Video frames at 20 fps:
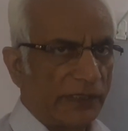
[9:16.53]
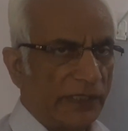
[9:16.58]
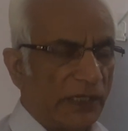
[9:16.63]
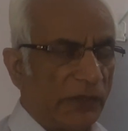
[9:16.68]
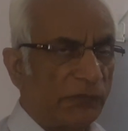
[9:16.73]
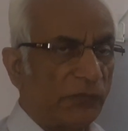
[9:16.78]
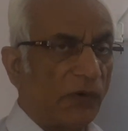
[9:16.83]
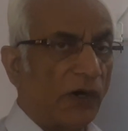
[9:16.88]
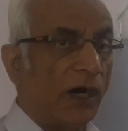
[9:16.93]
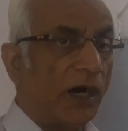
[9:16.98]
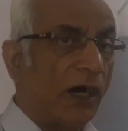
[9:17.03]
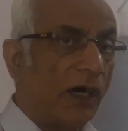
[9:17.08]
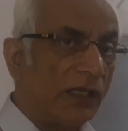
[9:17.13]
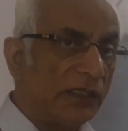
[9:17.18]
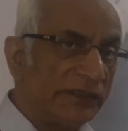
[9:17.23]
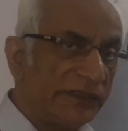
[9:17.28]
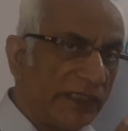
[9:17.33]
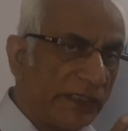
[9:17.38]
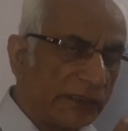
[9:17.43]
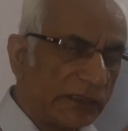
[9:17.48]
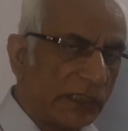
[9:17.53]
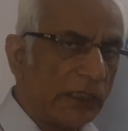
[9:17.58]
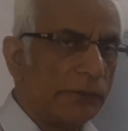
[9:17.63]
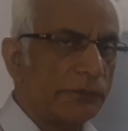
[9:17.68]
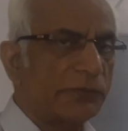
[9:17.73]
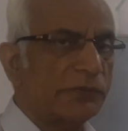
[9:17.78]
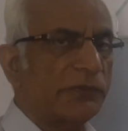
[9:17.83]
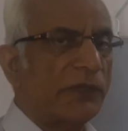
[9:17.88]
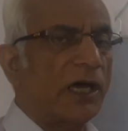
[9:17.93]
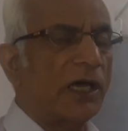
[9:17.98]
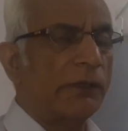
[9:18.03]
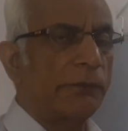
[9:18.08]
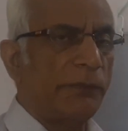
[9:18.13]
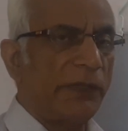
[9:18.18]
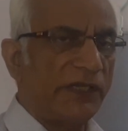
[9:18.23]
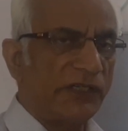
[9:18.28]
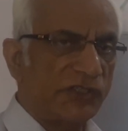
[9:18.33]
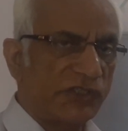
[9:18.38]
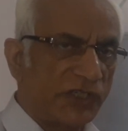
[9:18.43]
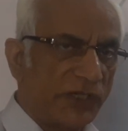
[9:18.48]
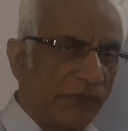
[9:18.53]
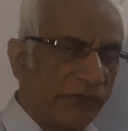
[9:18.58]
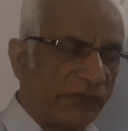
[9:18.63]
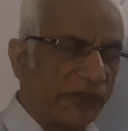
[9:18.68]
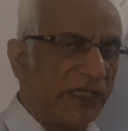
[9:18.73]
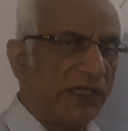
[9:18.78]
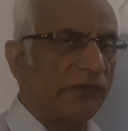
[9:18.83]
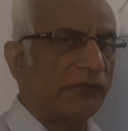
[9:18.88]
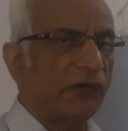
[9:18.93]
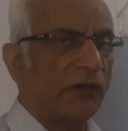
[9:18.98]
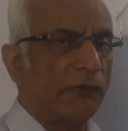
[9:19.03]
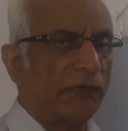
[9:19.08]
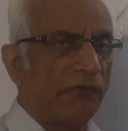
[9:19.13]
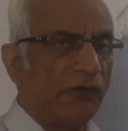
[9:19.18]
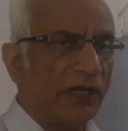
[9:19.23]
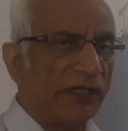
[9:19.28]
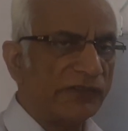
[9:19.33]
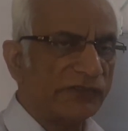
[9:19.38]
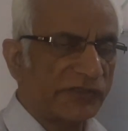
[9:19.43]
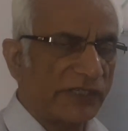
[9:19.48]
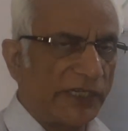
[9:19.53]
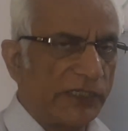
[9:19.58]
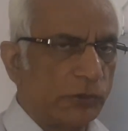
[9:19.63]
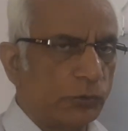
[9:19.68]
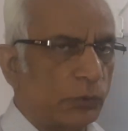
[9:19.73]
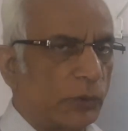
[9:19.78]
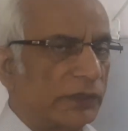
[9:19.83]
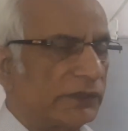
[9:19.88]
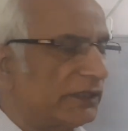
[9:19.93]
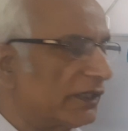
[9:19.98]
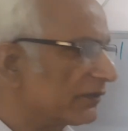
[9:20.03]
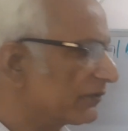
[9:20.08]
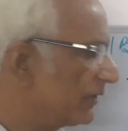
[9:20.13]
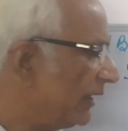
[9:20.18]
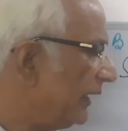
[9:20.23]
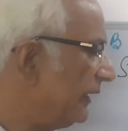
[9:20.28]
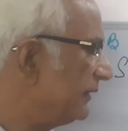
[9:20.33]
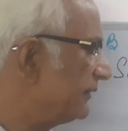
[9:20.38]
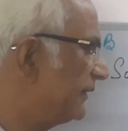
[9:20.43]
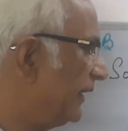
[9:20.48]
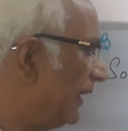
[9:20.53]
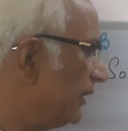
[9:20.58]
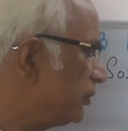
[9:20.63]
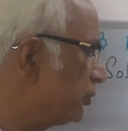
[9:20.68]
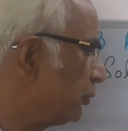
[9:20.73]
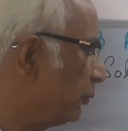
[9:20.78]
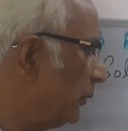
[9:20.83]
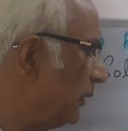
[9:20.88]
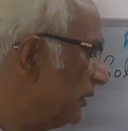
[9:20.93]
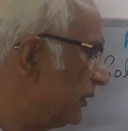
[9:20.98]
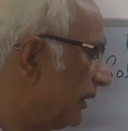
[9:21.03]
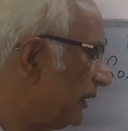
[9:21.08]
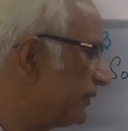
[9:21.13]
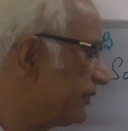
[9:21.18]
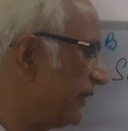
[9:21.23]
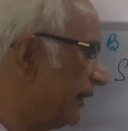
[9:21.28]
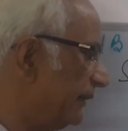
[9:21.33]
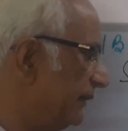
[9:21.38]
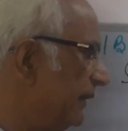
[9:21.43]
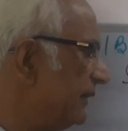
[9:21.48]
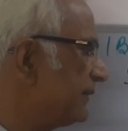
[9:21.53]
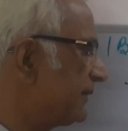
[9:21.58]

If all the terms are being shifted from one side to other side, then you will not change the